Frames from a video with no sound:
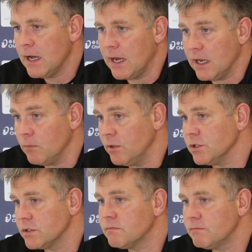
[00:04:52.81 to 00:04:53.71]
And then we
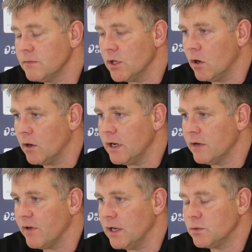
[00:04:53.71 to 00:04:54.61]
just,
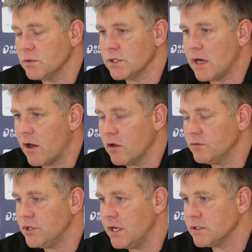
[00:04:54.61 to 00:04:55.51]
it fell into a scenario
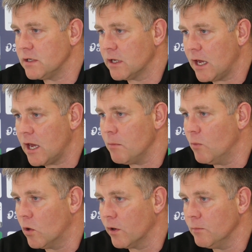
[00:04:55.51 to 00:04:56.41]
of chasing the game
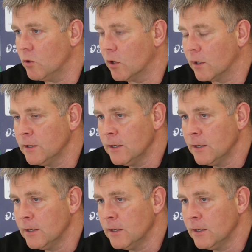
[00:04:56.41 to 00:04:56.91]
more and more.